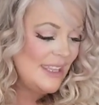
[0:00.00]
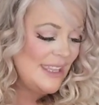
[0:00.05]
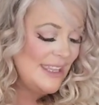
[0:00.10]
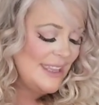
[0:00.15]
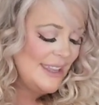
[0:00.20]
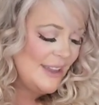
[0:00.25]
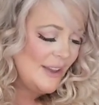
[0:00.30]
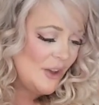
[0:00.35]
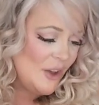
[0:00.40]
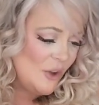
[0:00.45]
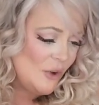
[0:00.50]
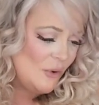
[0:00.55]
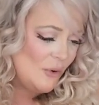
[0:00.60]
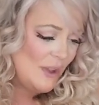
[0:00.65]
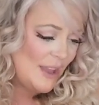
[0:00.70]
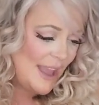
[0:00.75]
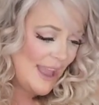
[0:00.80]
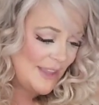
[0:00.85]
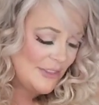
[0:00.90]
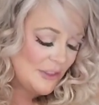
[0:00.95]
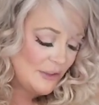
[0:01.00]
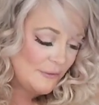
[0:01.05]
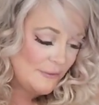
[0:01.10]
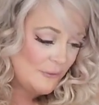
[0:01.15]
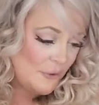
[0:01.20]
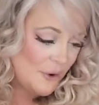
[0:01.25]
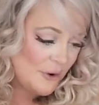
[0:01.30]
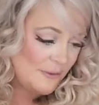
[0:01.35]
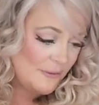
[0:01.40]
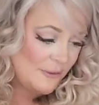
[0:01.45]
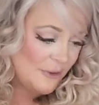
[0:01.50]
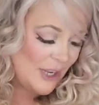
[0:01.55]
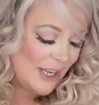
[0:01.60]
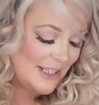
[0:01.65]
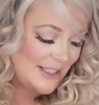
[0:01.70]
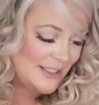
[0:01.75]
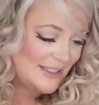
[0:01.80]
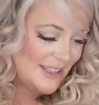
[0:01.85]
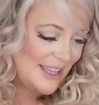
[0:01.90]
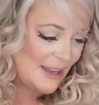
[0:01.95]
ego at the
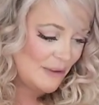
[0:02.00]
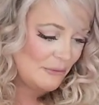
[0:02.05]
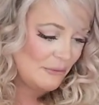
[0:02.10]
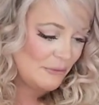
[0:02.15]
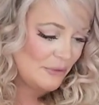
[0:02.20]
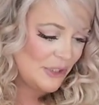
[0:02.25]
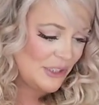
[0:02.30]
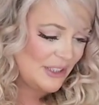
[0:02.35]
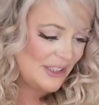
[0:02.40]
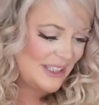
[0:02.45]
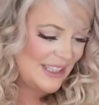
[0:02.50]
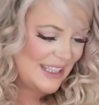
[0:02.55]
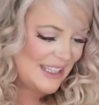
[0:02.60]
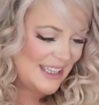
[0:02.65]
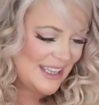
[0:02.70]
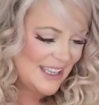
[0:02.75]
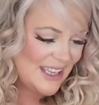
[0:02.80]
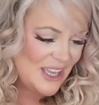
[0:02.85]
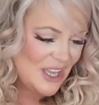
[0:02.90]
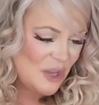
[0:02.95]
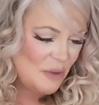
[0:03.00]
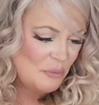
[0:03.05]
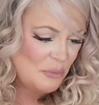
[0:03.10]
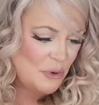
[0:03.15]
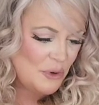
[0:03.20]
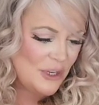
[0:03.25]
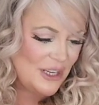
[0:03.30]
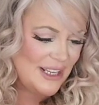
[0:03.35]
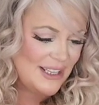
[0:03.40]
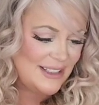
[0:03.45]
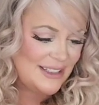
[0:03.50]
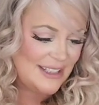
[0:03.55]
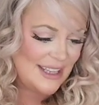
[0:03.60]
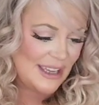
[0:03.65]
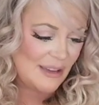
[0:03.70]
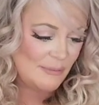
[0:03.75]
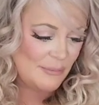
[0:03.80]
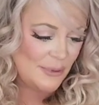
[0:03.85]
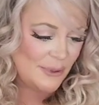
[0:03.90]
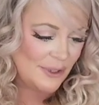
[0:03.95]
forefront that really put a
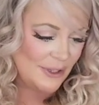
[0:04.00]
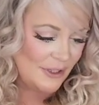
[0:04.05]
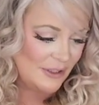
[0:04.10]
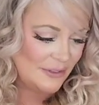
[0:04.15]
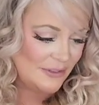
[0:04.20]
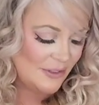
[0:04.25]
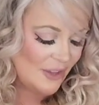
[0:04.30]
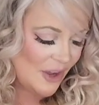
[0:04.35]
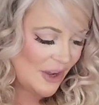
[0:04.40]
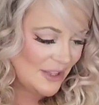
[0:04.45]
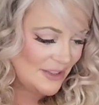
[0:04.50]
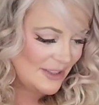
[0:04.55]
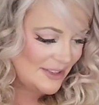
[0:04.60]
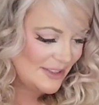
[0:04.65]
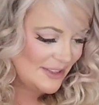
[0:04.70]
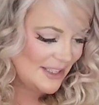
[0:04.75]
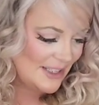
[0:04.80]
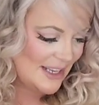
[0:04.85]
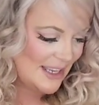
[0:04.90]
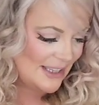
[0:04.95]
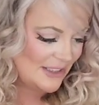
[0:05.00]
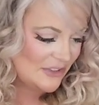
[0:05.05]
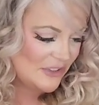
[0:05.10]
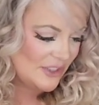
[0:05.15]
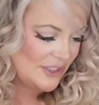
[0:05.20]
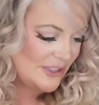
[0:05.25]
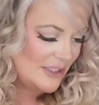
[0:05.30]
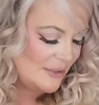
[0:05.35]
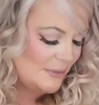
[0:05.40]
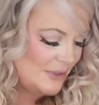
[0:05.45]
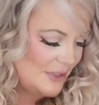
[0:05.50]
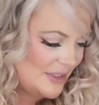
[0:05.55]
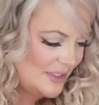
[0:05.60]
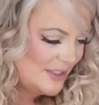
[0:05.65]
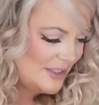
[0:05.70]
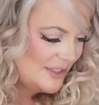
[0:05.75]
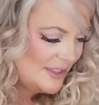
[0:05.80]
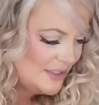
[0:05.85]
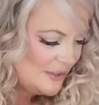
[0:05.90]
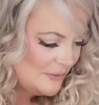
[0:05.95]
damper on this connection. Tell me the
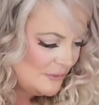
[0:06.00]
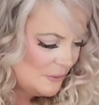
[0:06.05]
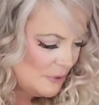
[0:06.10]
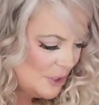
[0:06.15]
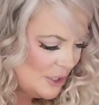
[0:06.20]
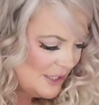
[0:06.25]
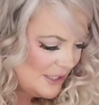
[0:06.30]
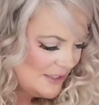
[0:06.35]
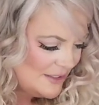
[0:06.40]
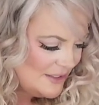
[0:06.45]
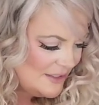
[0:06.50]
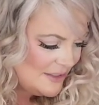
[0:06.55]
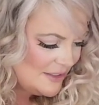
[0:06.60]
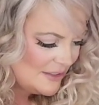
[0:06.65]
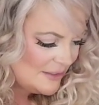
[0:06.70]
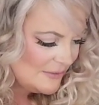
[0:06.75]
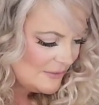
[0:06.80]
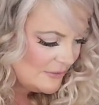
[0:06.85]
Six of Wands.